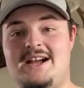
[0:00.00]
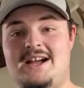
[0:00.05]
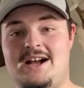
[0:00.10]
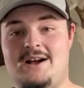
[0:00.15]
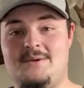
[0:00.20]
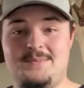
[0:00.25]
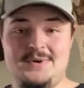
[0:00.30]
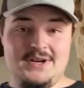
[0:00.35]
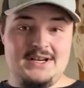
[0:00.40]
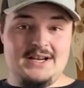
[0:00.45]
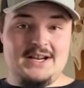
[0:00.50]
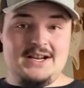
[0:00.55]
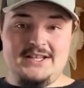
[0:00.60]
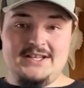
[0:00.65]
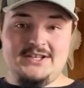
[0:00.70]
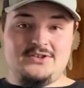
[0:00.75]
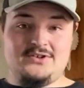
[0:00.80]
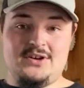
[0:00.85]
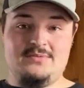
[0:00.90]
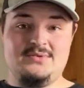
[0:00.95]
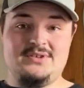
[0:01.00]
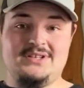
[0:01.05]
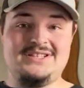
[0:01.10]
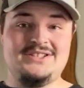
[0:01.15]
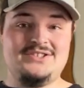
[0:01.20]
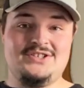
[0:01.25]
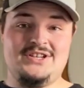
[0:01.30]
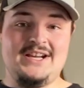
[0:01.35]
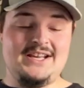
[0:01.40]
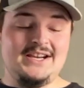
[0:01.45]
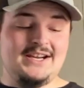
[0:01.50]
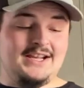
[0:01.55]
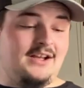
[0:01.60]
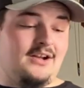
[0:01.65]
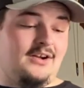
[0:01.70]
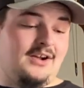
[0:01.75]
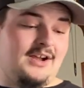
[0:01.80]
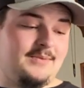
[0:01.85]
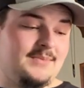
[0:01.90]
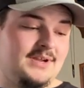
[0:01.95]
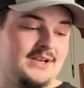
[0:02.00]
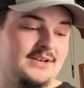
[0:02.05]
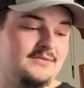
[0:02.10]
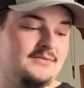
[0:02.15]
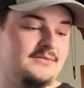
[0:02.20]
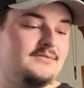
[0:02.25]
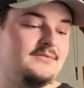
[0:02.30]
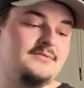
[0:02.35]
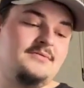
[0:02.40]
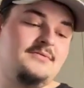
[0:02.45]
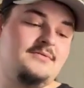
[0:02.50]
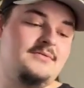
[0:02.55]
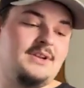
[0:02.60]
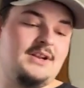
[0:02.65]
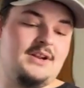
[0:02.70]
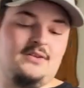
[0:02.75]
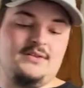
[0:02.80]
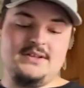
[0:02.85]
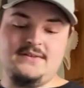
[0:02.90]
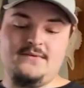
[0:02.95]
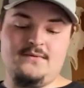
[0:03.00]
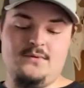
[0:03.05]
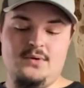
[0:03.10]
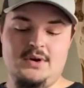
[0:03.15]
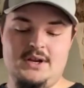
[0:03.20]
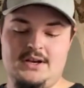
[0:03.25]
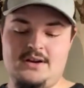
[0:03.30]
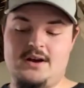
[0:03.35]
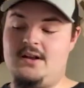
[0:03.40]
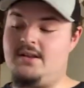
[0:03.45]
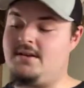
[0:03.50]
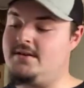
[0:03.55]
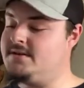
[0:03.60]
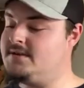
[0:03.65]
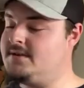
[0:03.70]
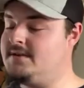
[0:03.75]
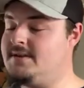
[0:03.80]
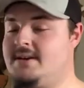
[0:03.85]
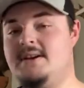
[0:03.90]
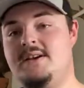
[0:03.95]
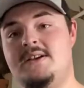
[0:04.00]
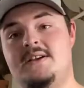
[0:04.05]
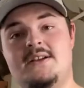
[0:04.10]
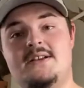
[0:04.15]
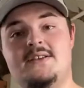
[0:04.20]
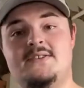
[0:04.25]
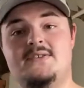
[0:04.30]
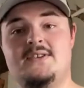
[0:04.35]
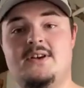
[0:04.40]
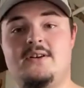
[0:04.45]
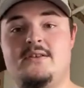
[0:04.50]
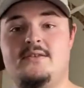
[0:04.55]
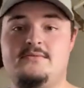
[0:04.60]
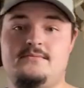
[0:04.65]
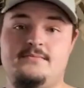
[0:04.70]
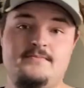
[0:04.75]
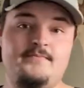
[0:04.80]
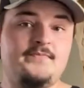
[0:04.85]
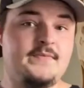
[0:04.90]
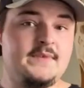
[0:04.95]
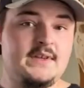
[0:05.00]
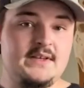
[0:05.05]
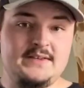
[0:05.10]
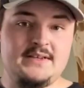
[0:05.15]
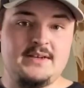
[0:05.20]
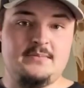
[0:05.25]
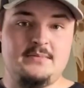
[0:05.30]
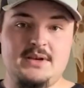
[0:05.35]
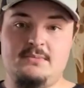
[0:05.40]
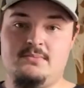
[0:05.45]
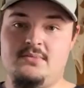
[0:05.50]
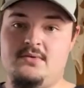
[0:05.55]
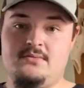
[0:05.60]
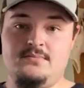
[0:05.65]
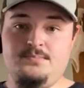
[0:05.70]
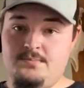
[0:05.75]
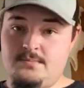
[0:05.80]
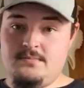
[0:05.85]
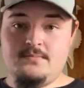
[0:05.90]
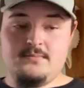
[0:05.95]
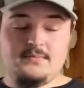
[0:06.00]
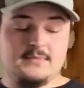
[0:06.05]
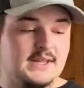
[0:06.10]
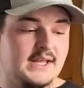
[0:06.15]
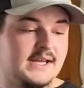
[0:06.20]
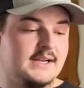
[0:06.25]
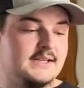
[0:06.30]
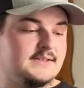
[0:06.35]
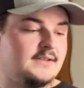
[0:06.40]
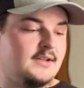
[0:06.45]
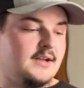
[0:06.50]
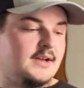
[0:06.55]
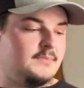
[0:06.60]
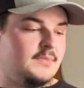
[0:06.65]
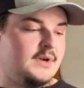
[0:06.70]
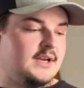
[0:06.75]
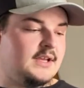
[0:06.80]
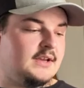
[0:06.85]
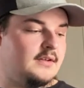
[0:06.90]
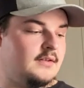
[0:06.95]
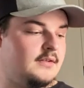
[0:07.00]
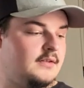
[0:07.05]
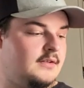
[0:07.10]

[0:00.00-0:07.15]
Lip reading: I'll put it down in the description. Check it out. I mean, you know, it's $40. So some people, that is a lot of money.